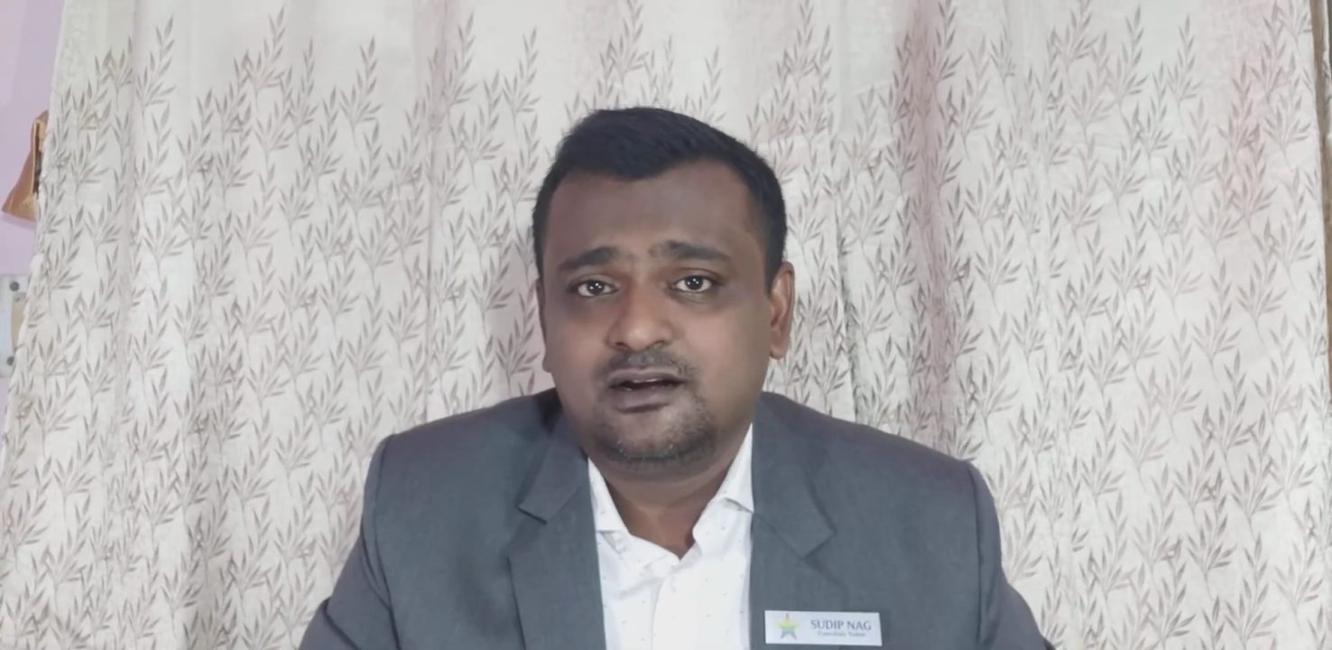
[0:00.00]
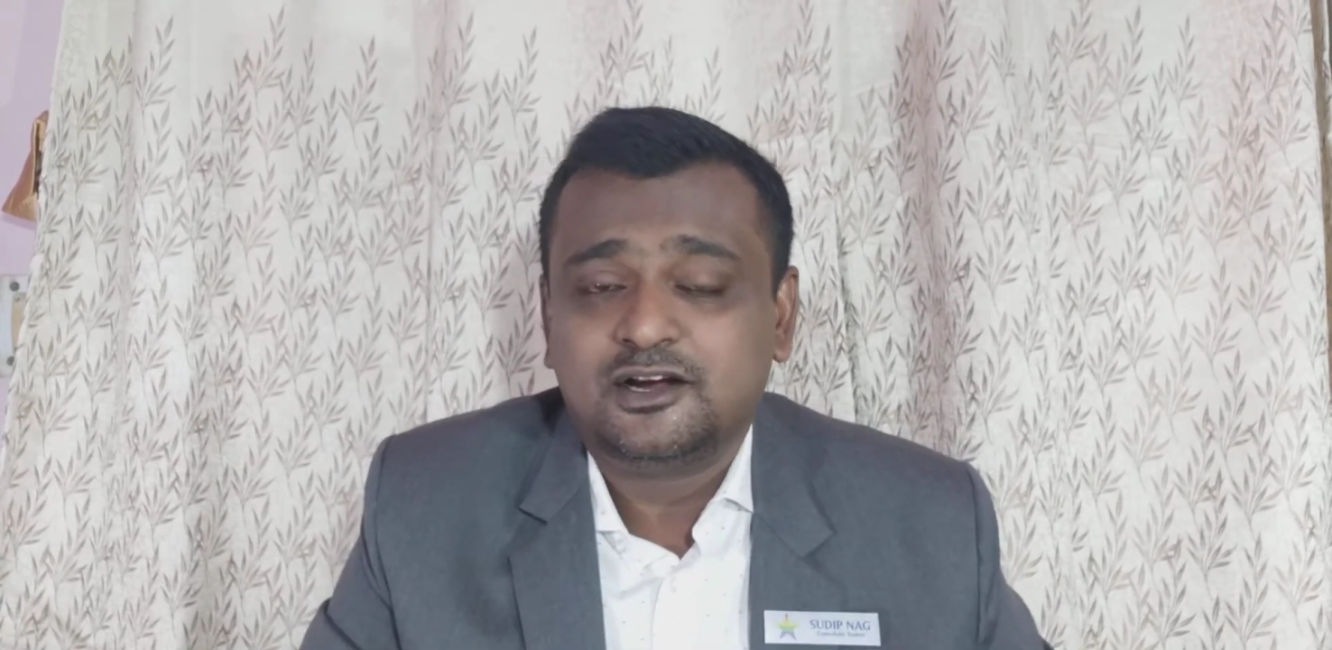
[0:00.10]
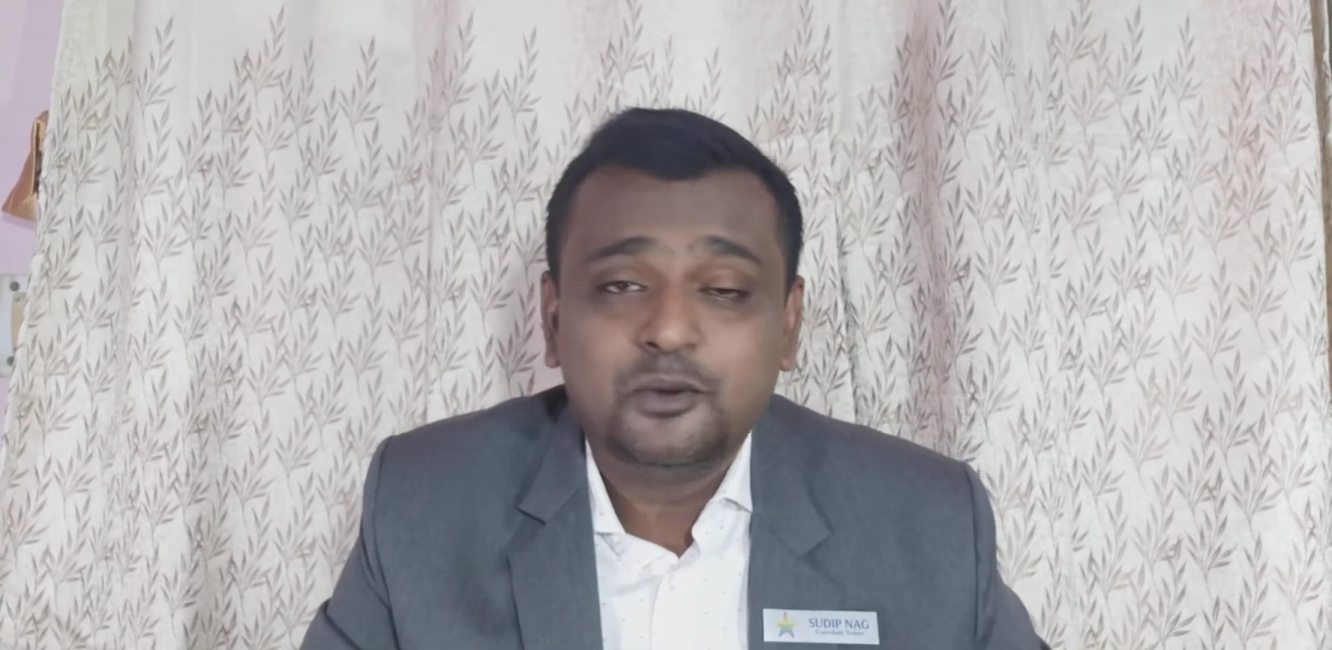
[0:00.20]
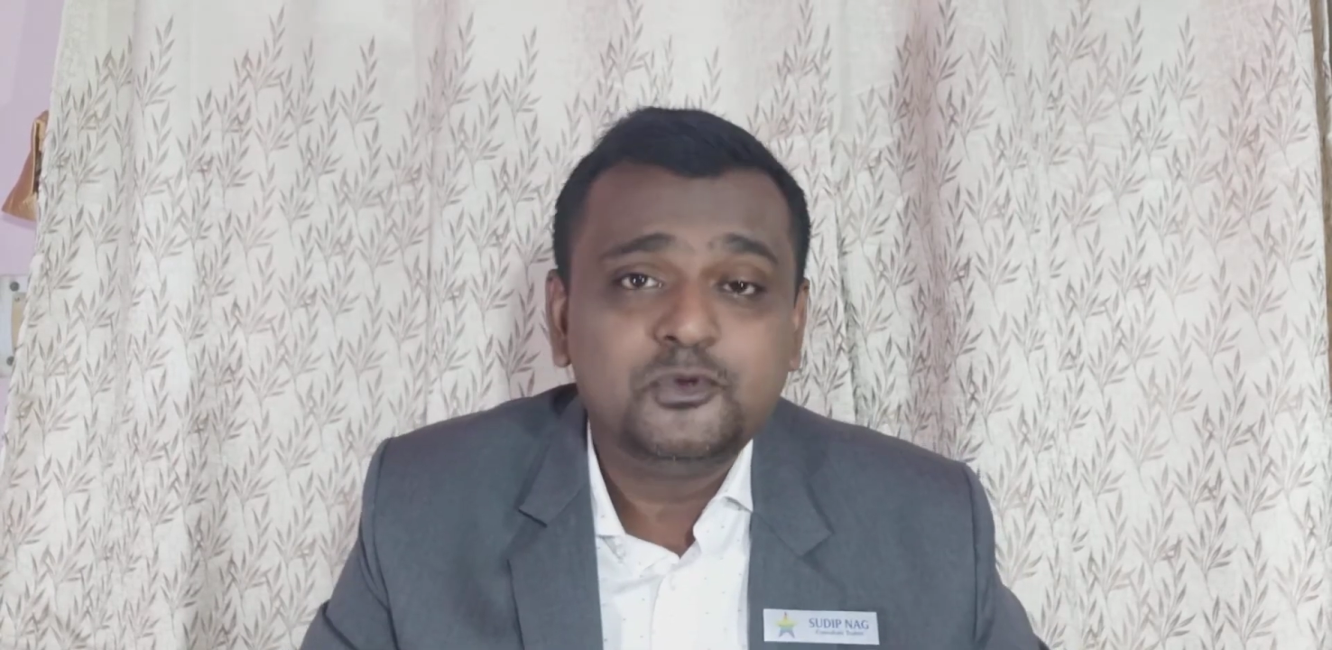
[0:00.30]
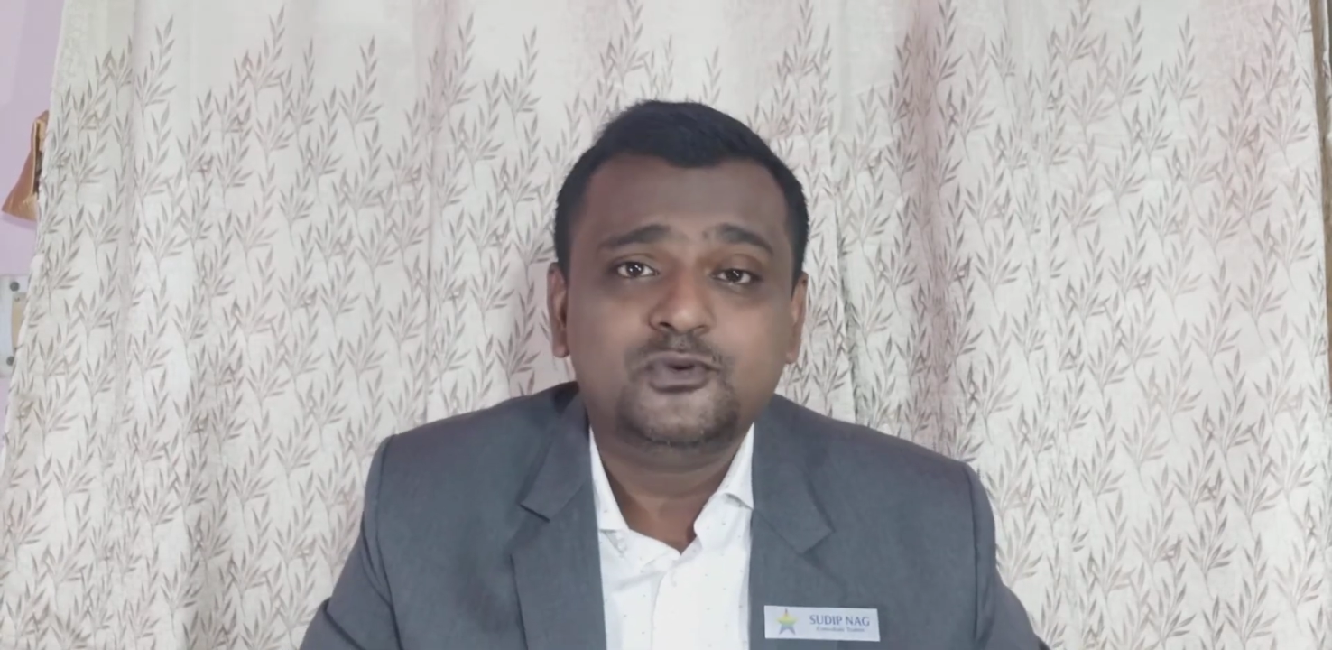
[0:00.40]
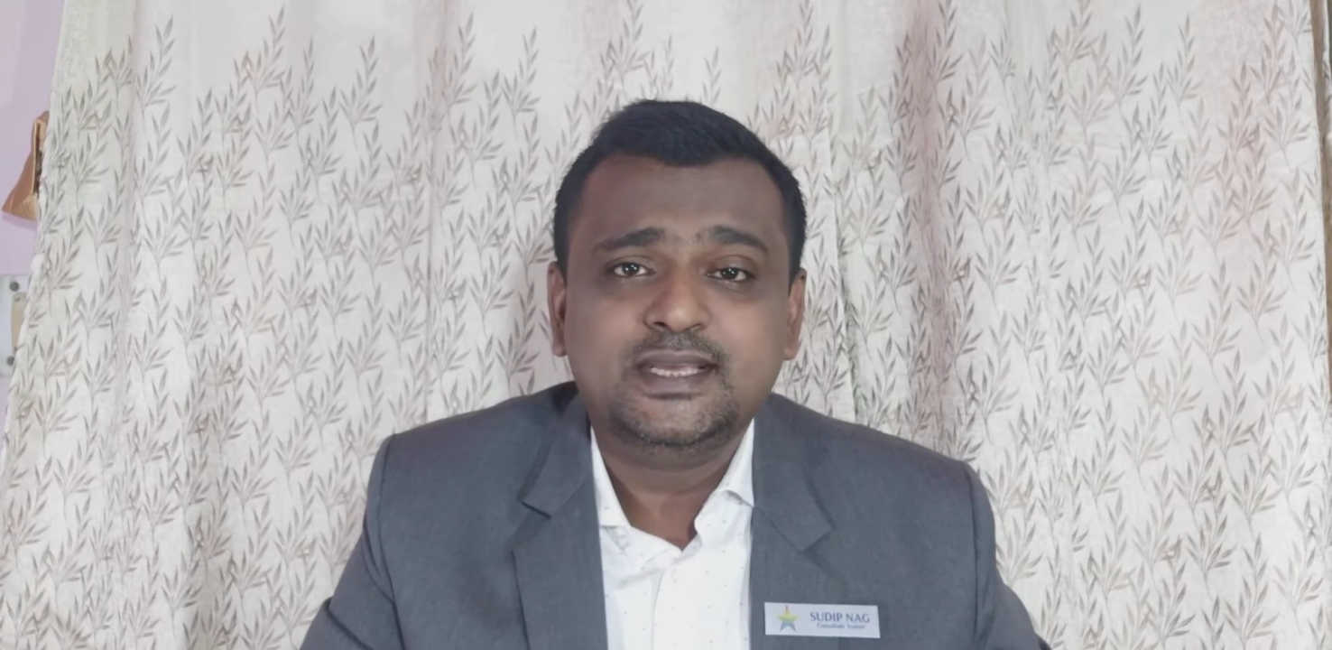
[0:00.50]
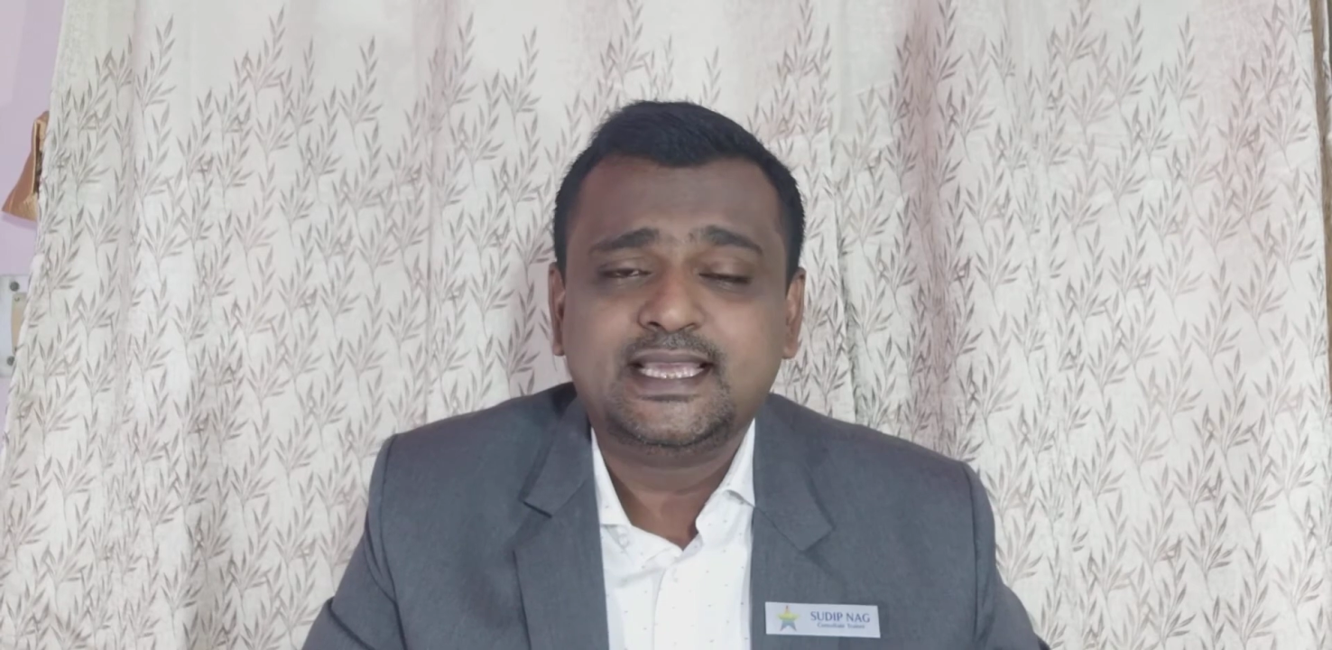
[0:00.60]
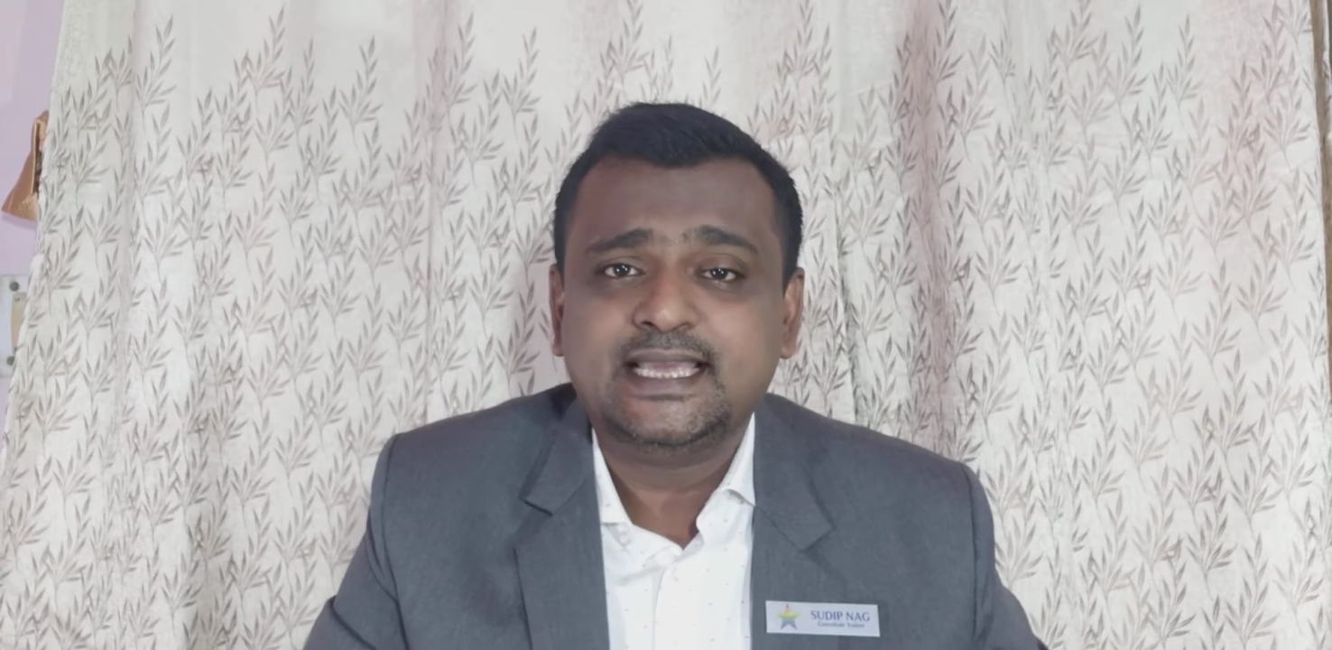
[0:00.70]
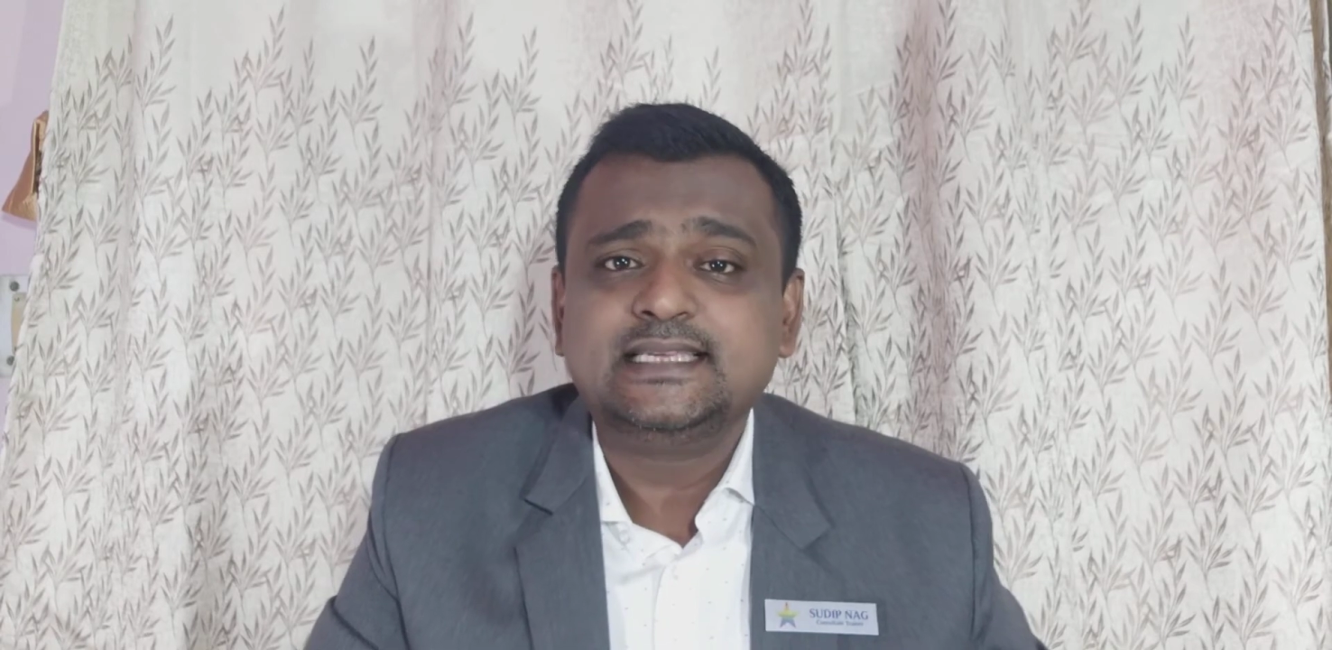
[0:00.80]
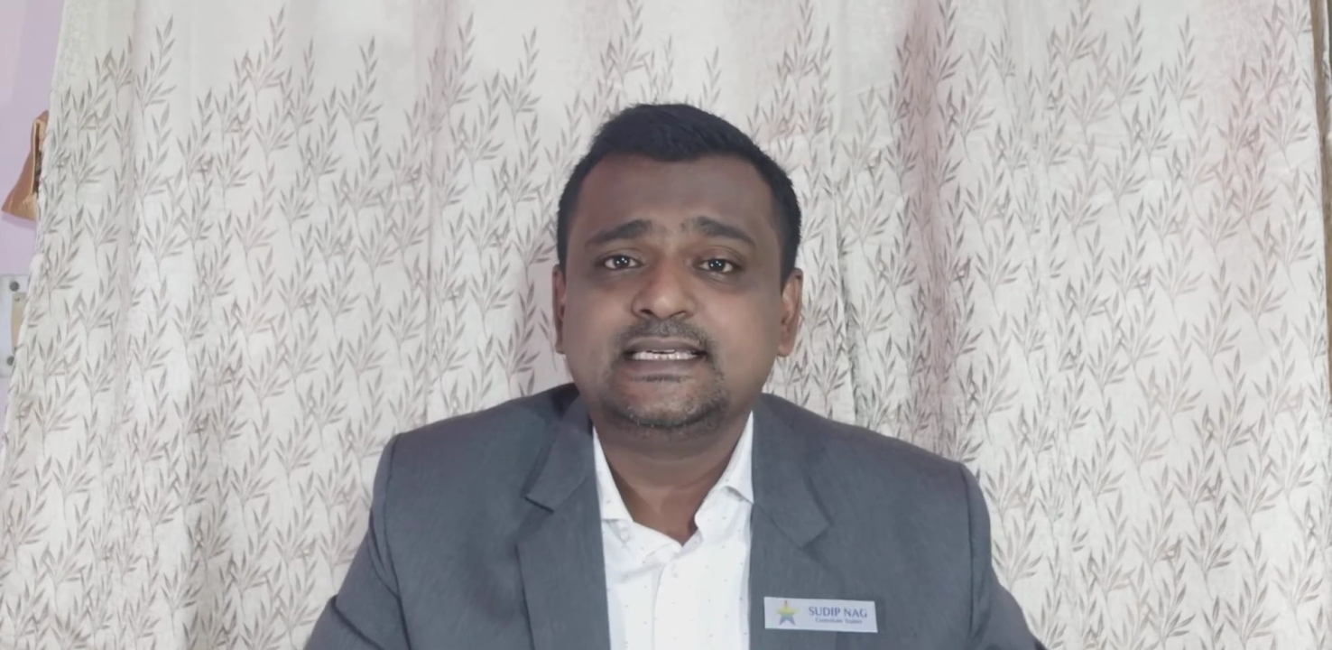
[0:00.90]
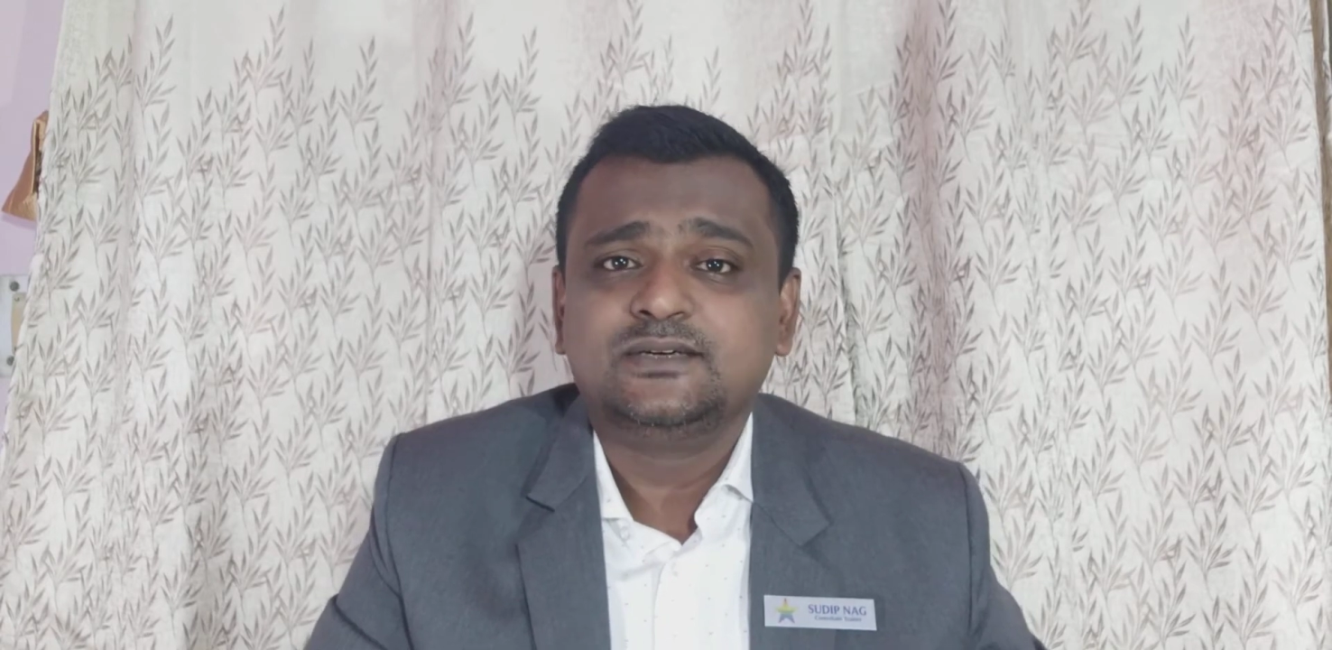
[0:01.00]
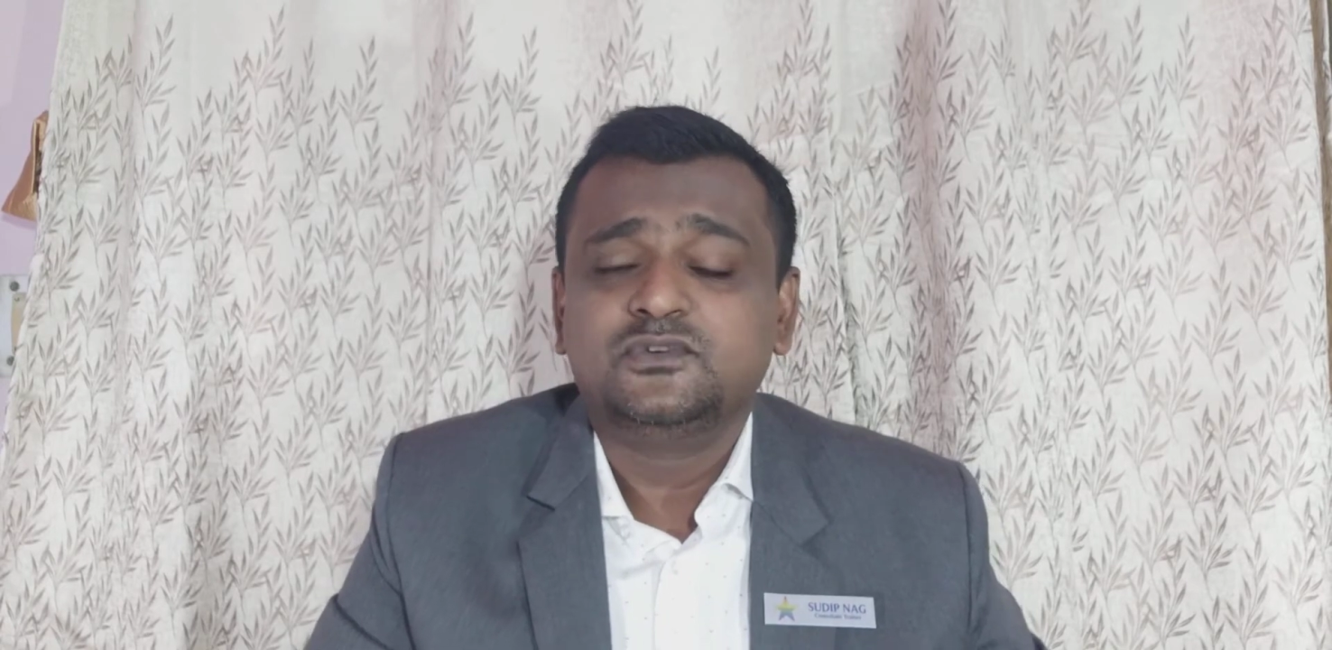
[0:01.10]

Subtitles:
communicating